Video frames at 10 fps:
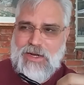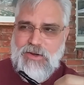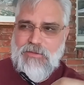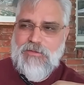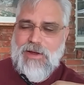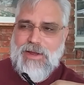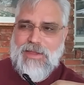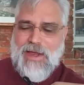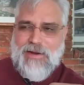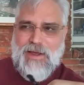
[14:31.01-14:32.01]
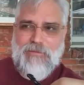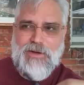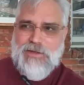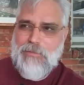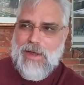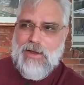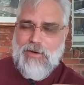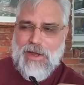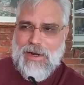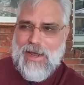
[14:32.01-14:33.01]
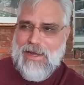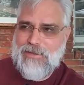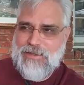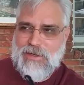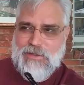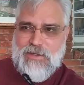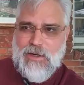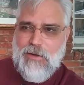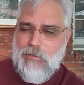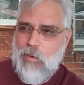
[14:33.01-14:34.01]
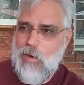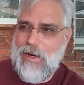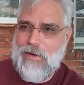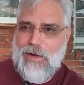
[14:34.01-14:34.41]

and you'll find that every tobacco kind of has its point.